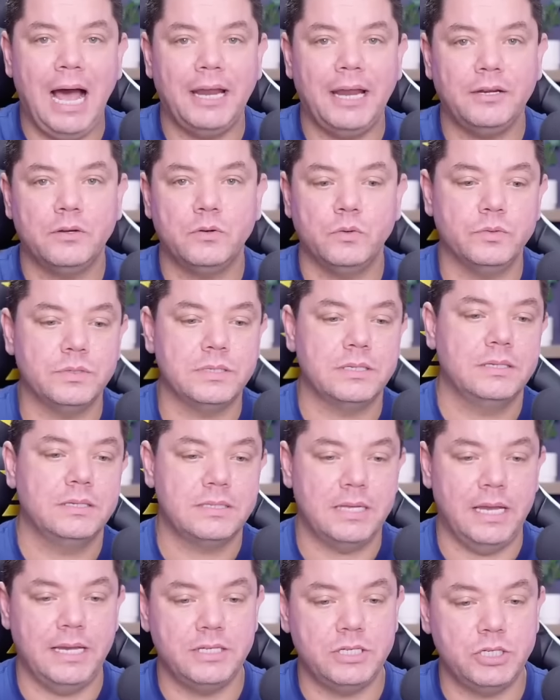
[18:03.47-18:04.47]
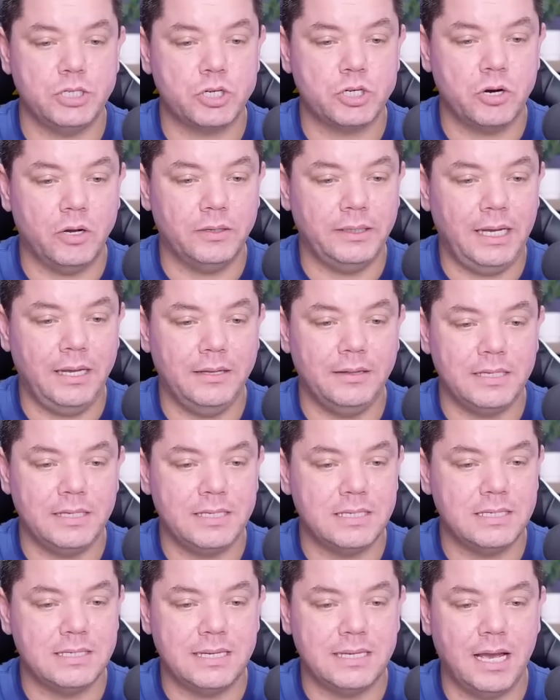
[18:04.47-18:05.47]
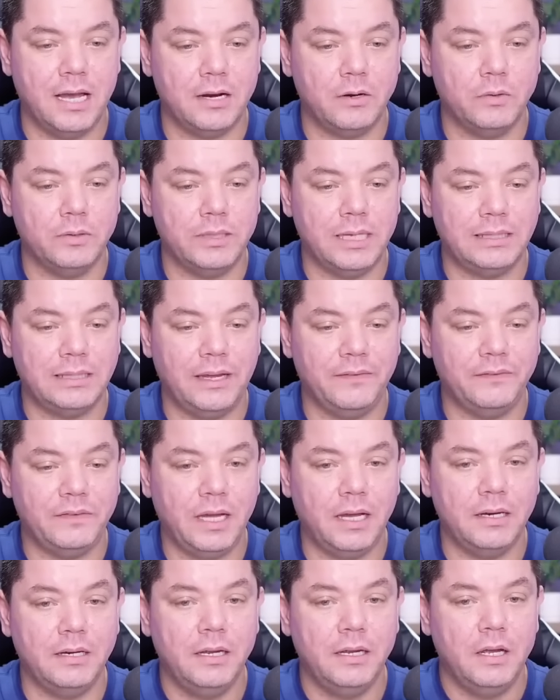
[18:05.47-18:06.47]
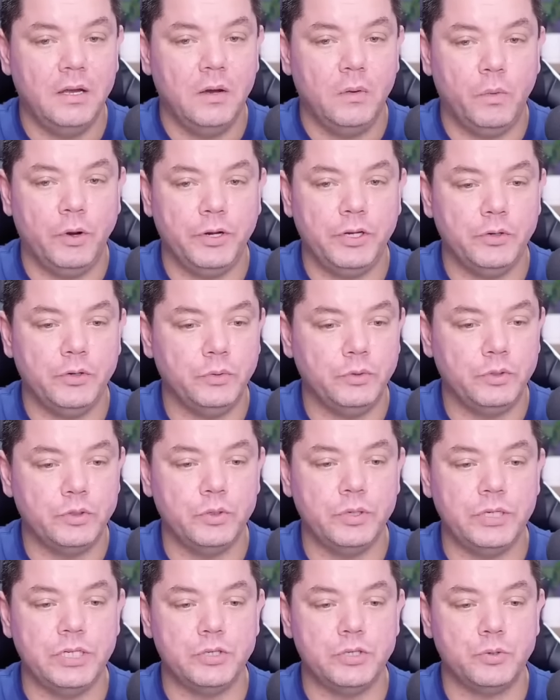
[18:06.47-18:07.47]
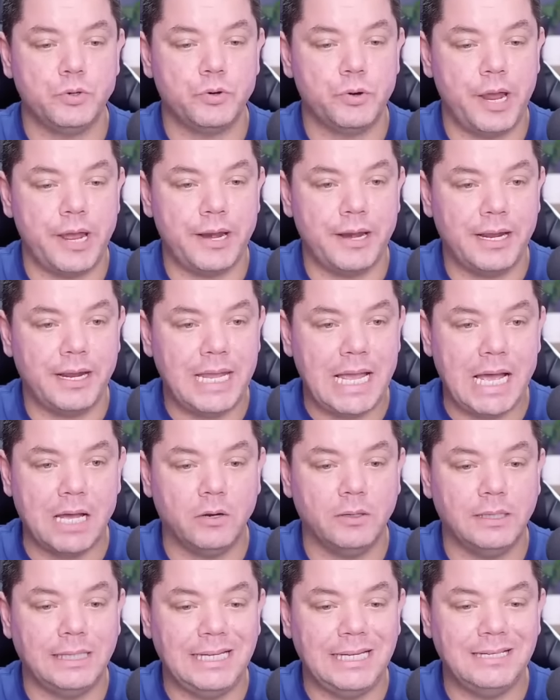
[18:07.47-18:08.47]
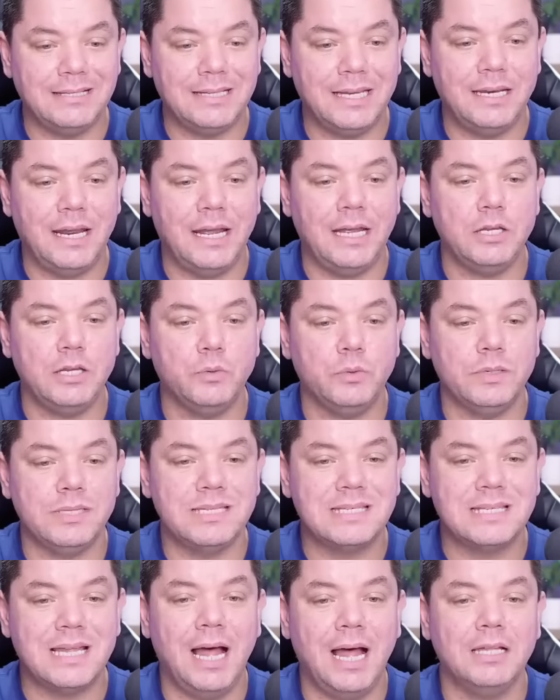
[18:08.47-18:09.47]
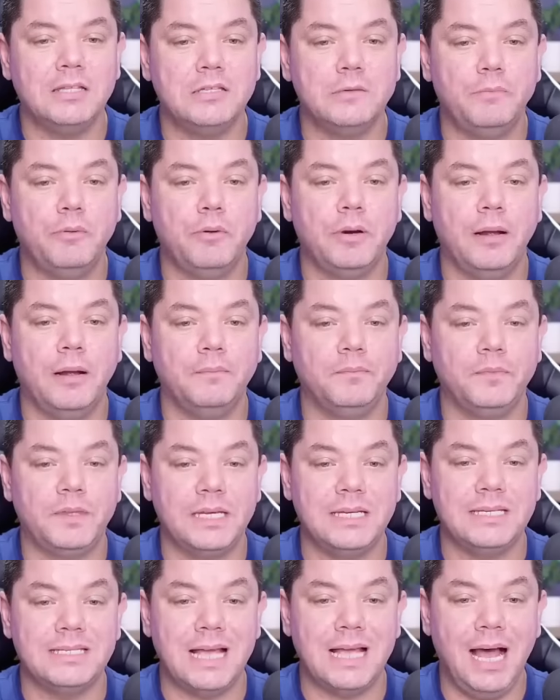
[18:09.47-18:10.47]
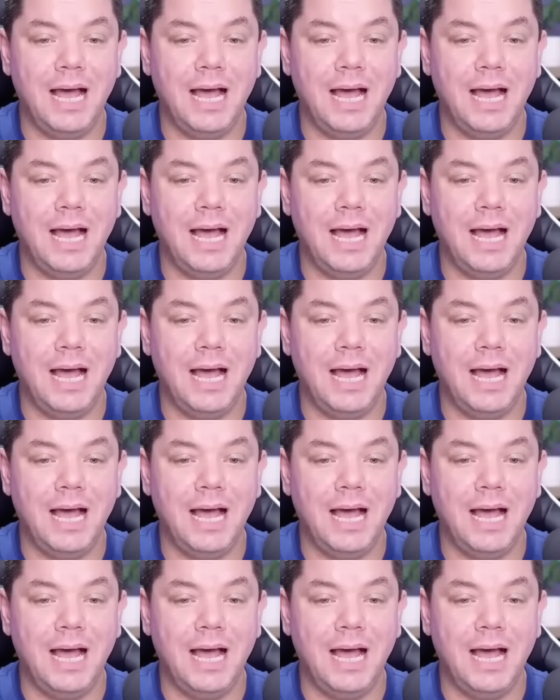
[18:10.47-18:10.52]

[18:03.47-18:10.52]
articles. So as you scroll down, this is the article that they've done. What you will do is you'd create an account on LinkedIn, and you would start to put up these